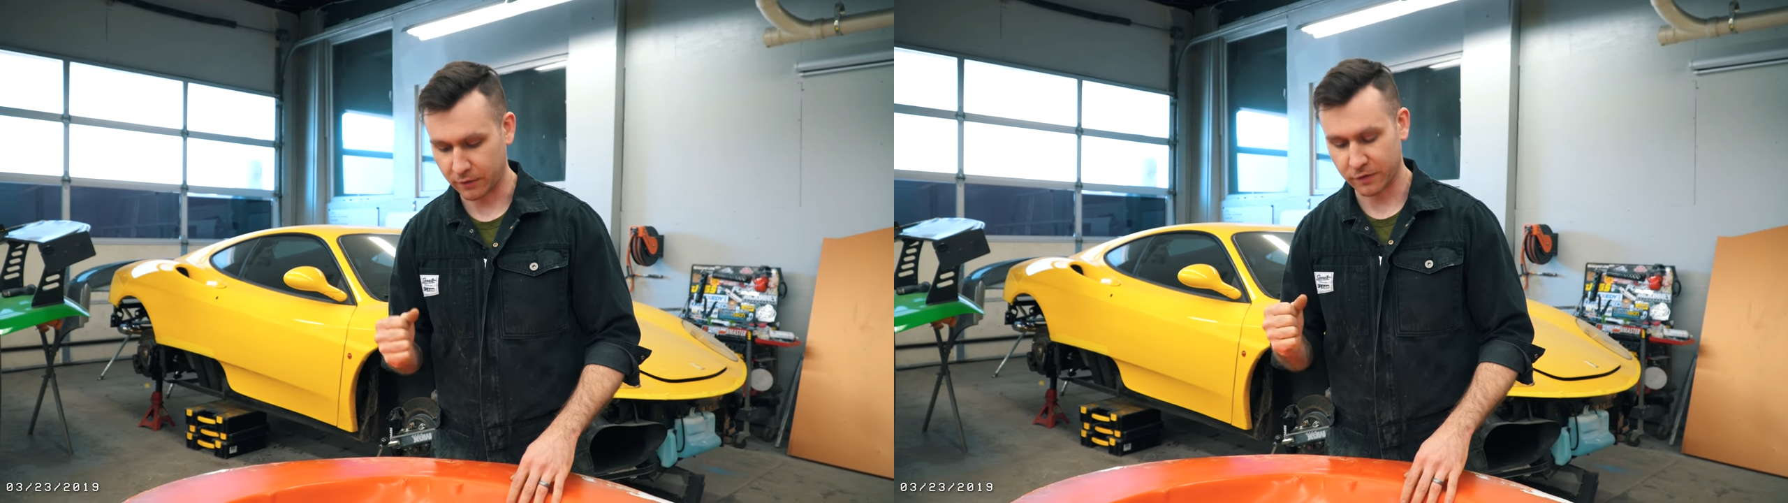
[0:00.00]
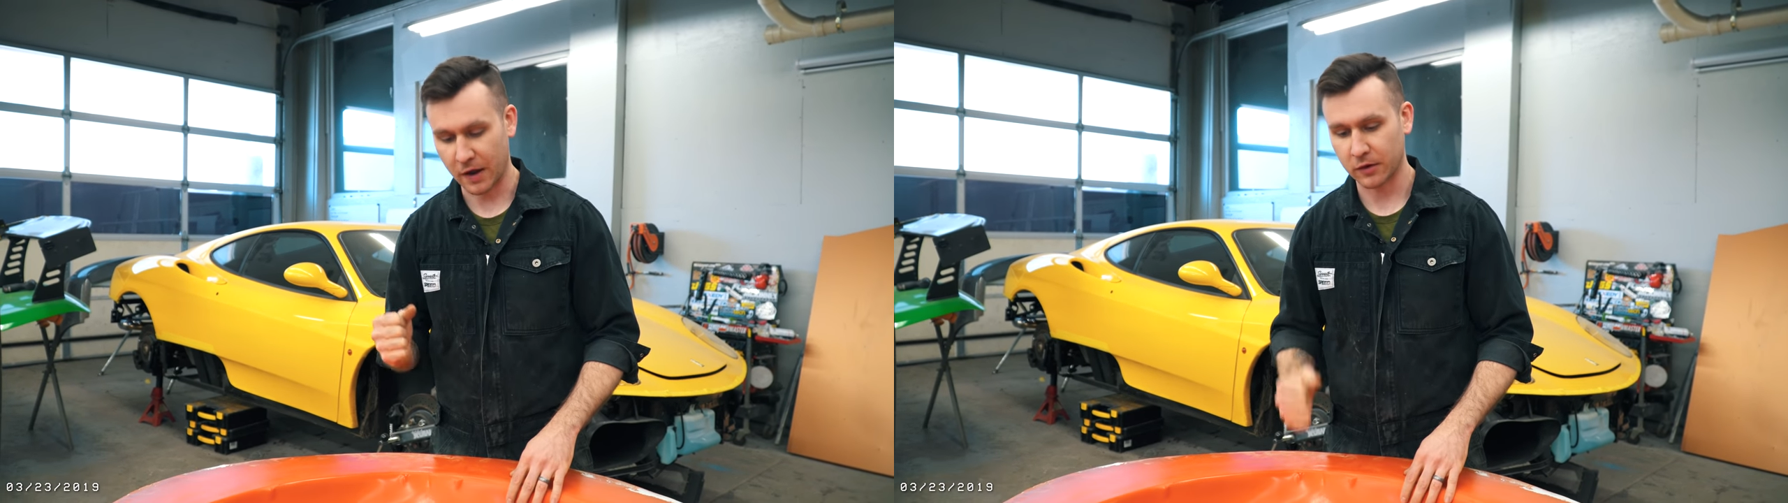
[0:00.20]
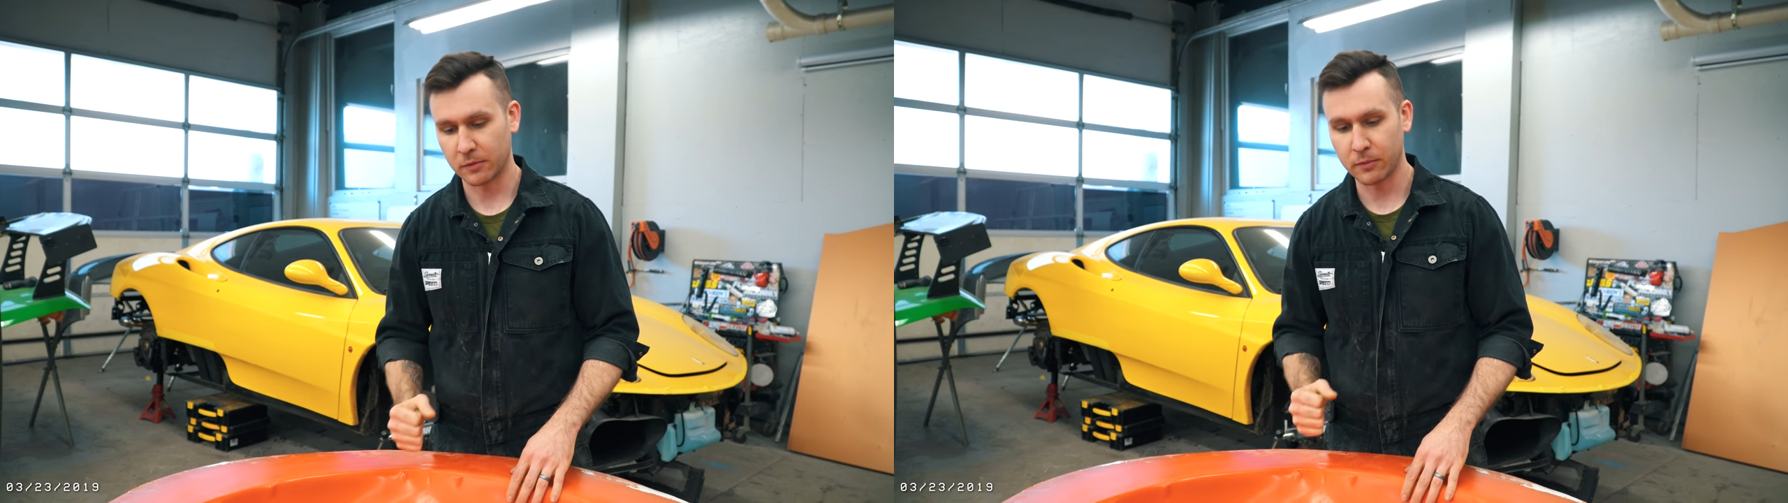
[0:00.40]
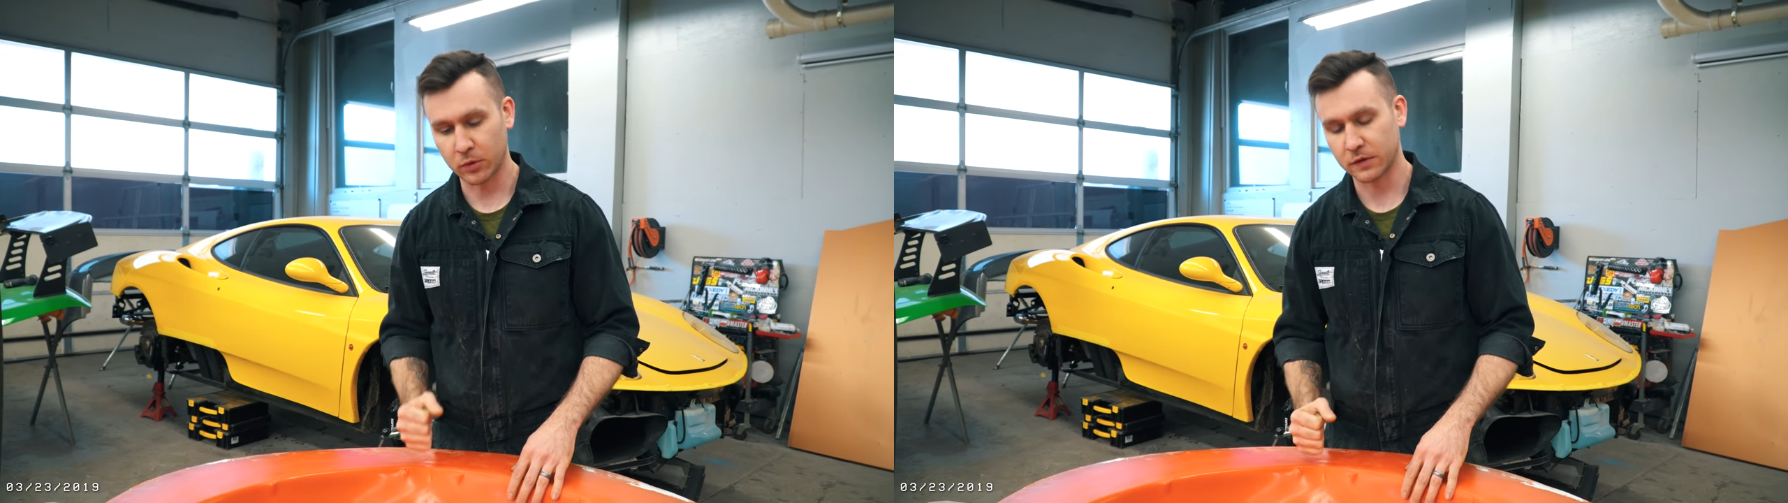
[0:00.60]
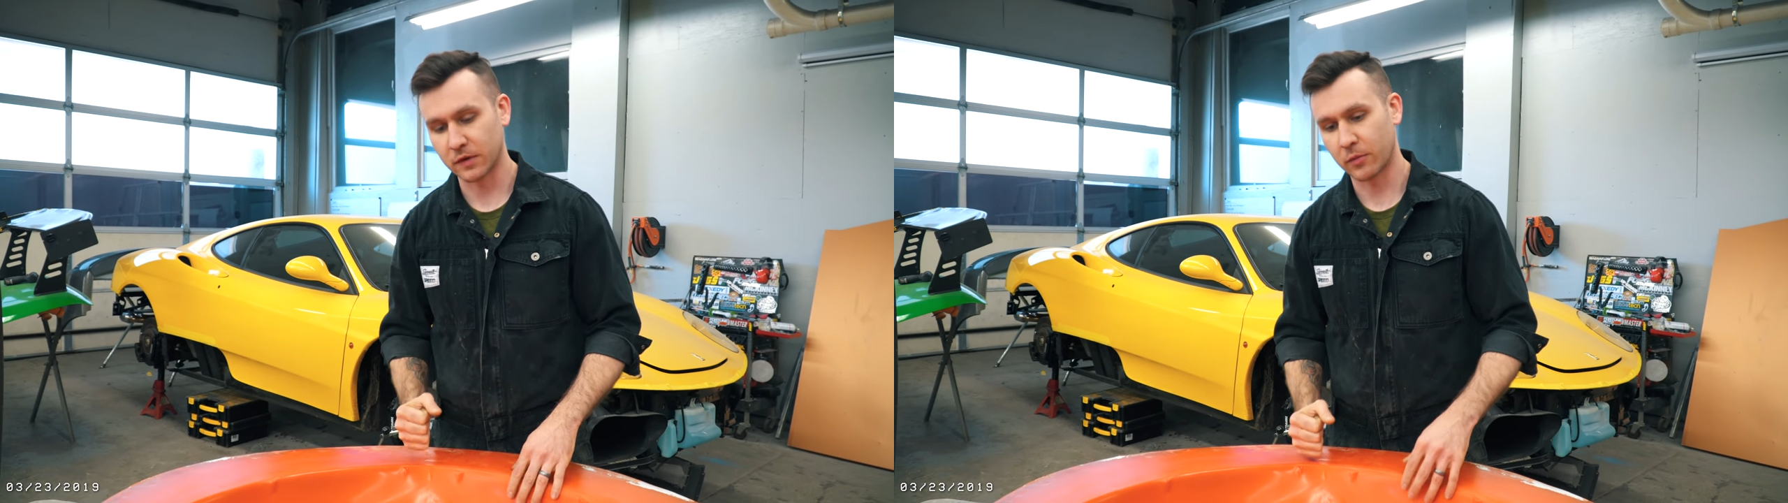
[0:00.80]
a vacuum
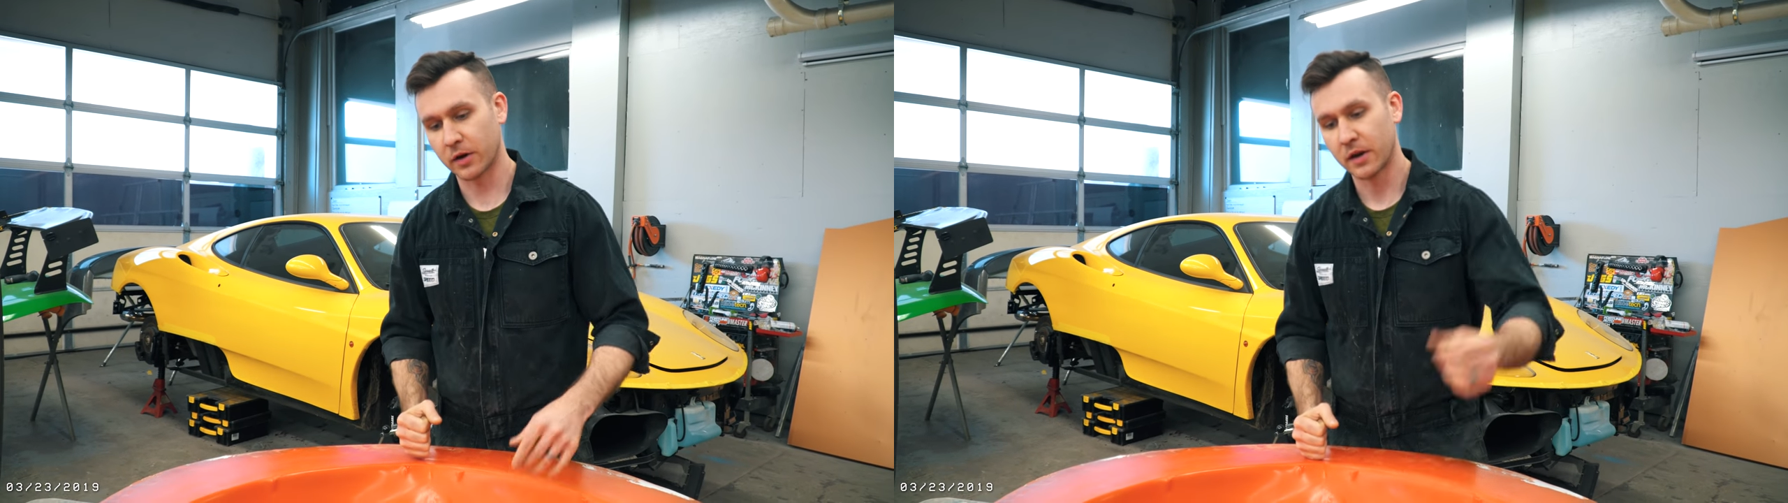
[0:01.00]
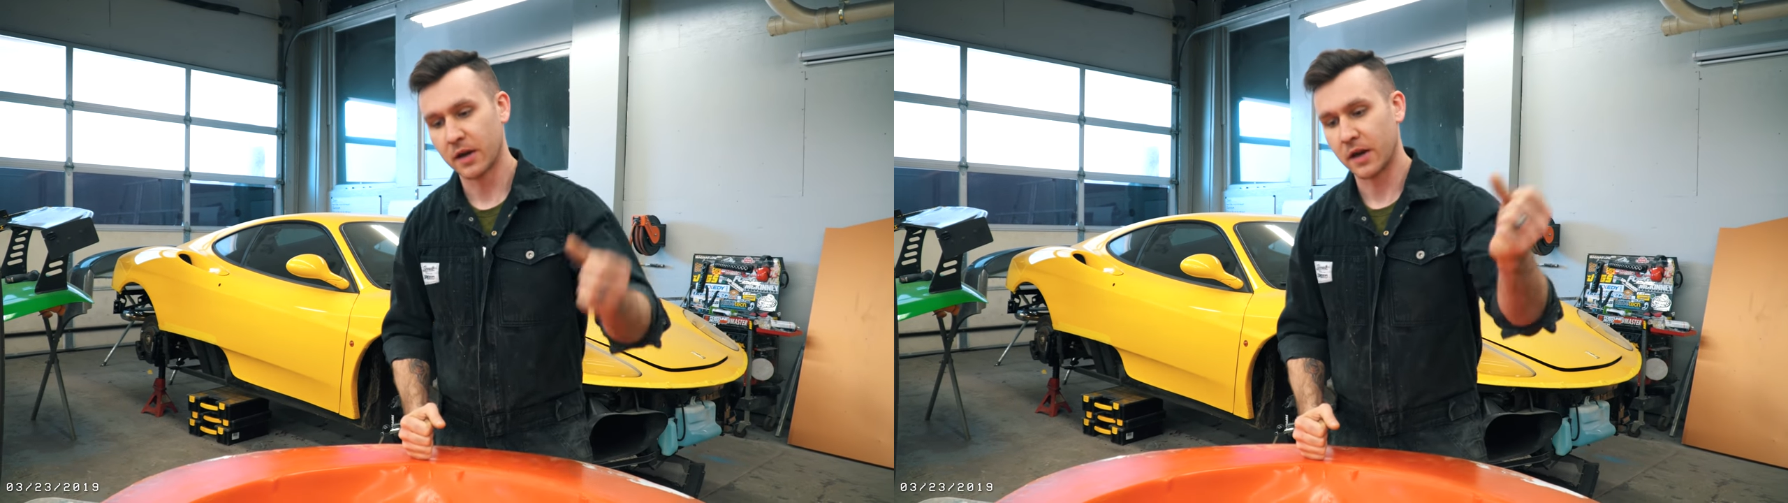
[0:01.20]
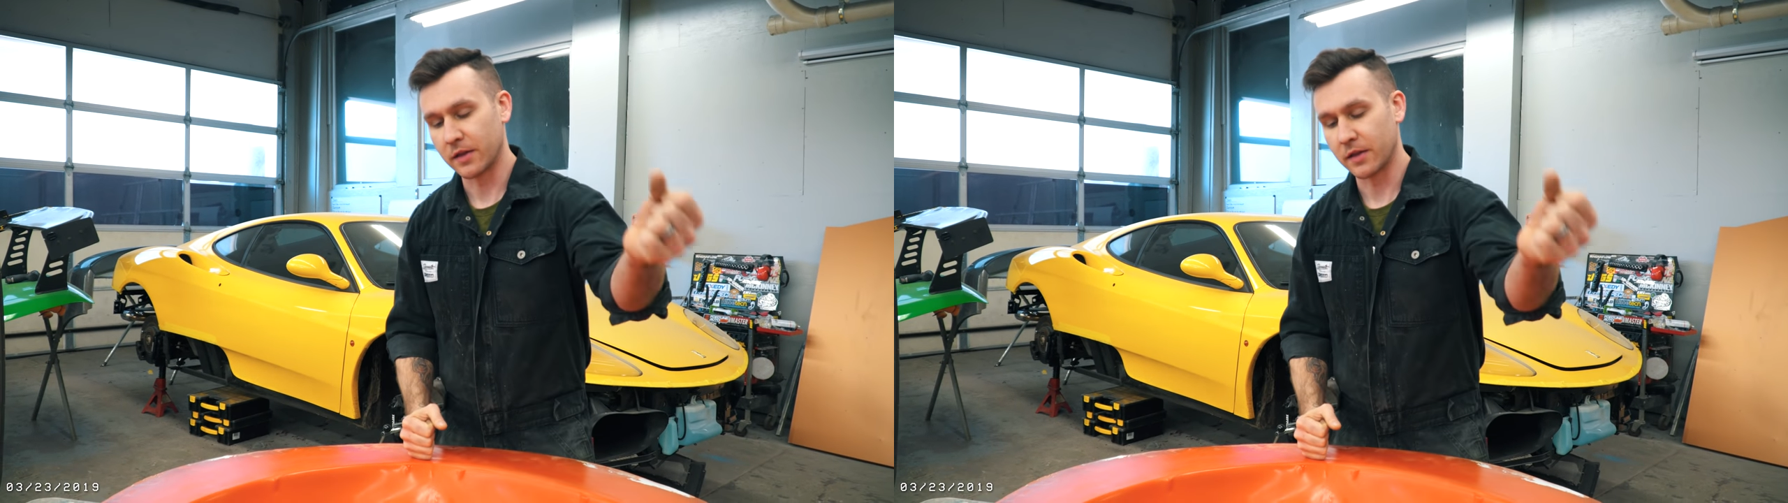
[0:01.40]
port somewhere,